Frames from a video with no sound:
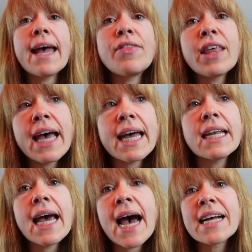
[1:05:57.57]
And
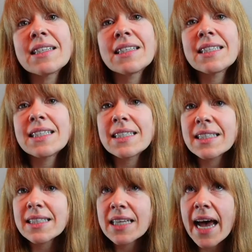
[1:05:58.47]
then at
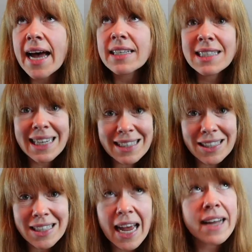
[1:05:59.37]

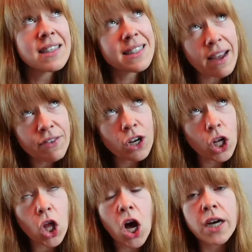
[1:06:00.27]
7
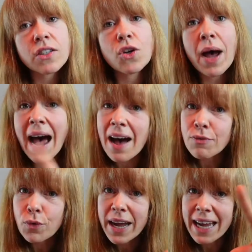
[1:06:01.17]
o'clock, so
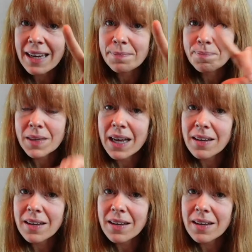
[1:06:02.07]
halfway,